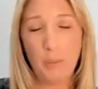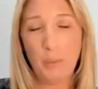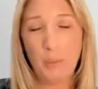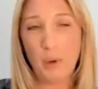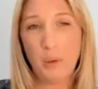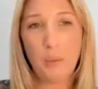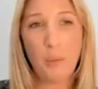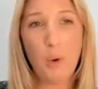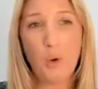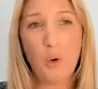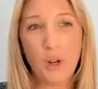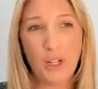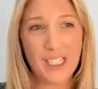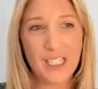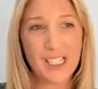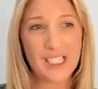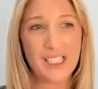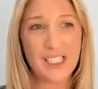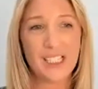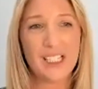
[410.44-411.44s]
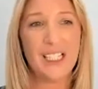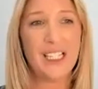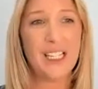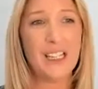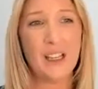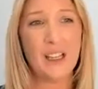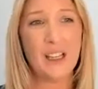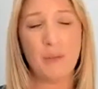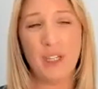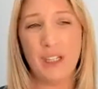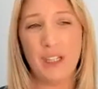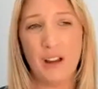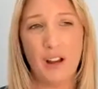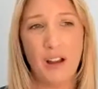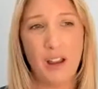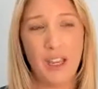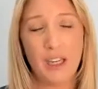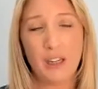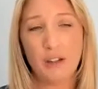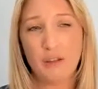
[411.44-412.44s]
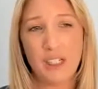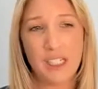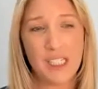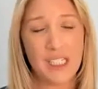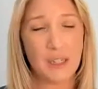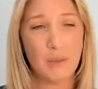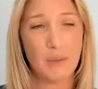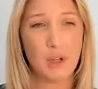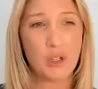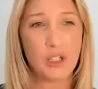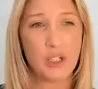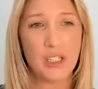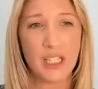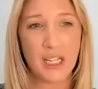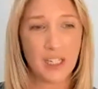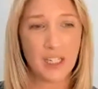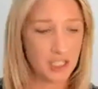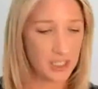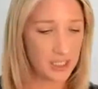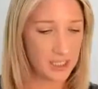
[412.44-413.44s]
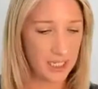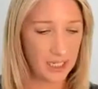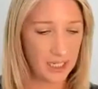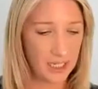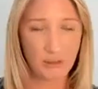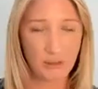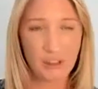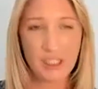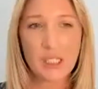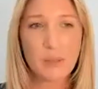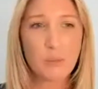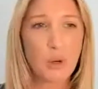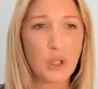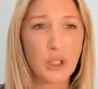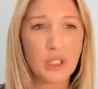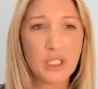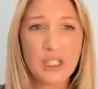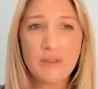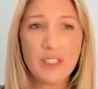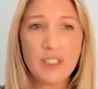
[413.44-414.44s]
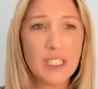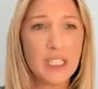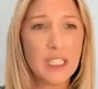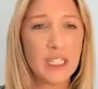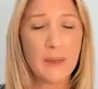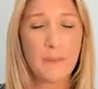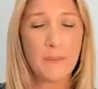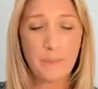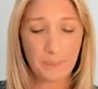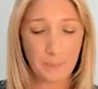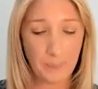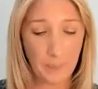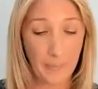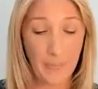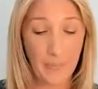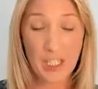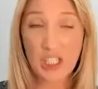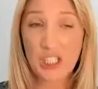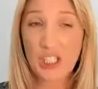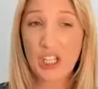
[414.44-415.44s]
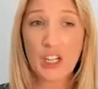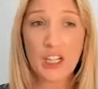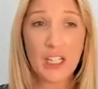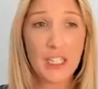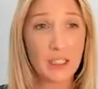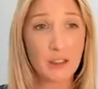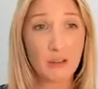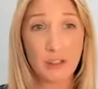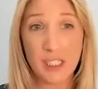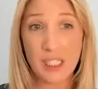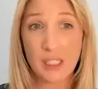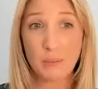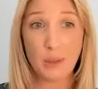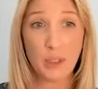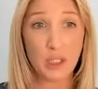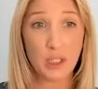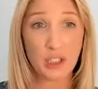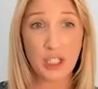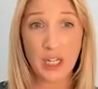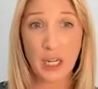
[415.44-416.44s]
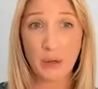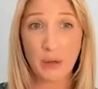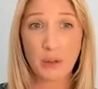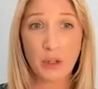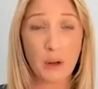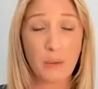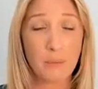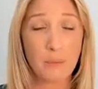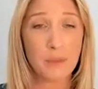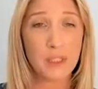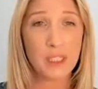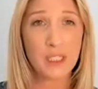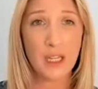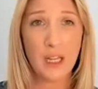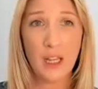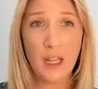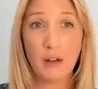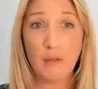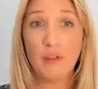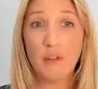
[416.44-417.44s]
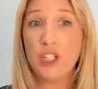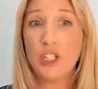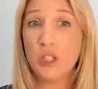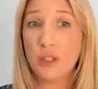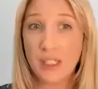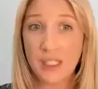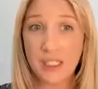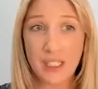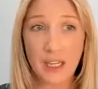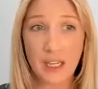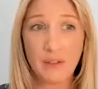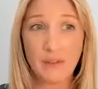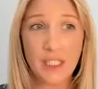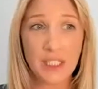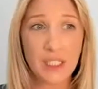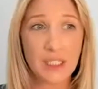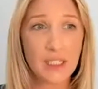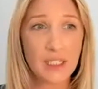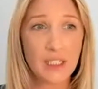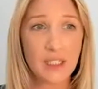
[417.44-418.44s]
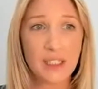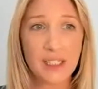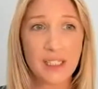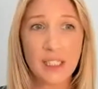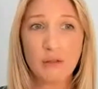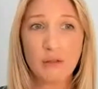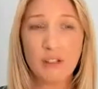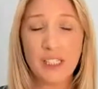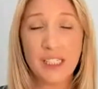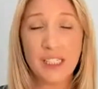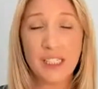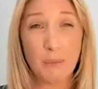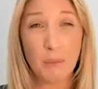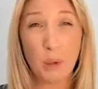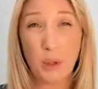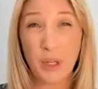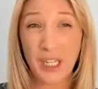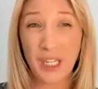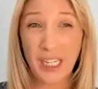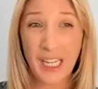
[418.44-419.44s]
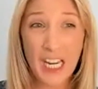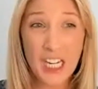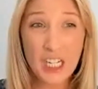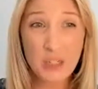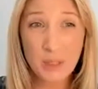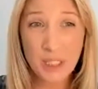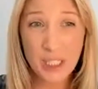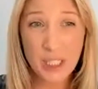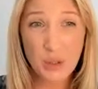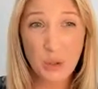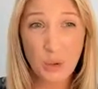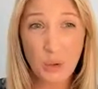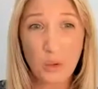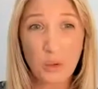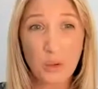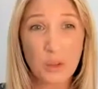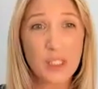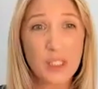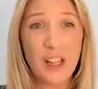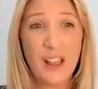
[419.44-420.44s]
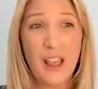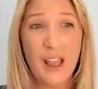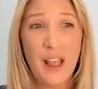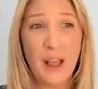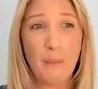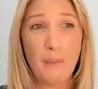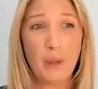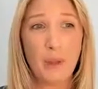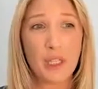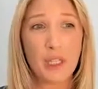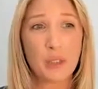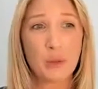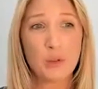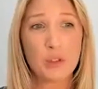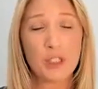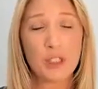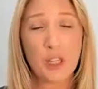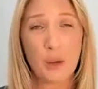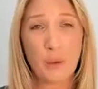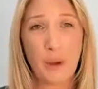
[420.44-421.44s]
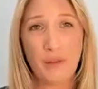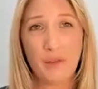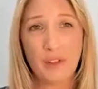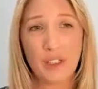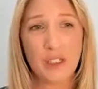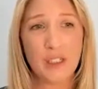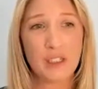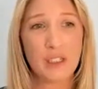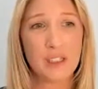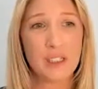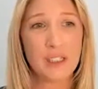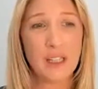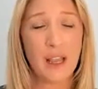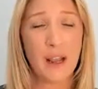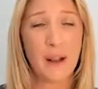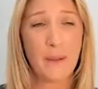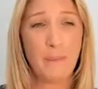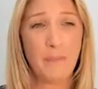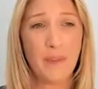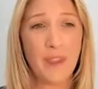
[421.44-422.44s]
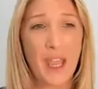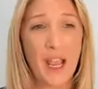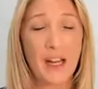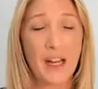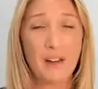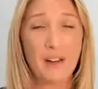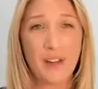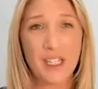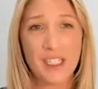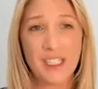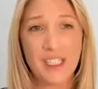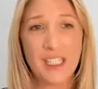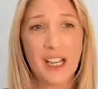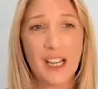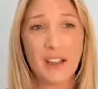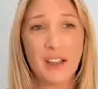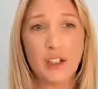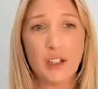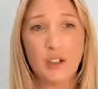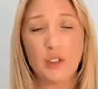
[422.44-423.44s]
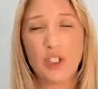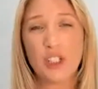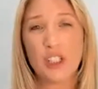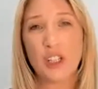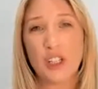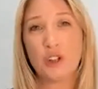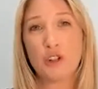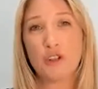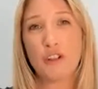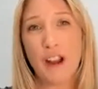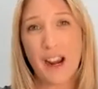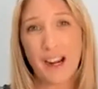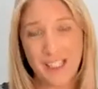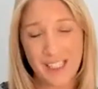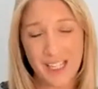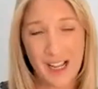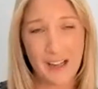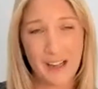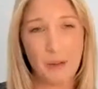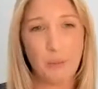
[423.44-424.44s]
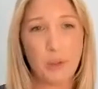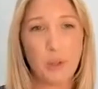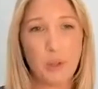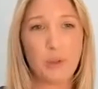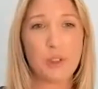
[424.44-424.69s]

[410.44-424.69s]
But more holistically, I mean, increasing emotional intelligence, it increases productivity, certainly increases production outcomes, reduces safety incidents, increases employee engagement scores. But there's also evidence that elevated EI cultures attract talent, but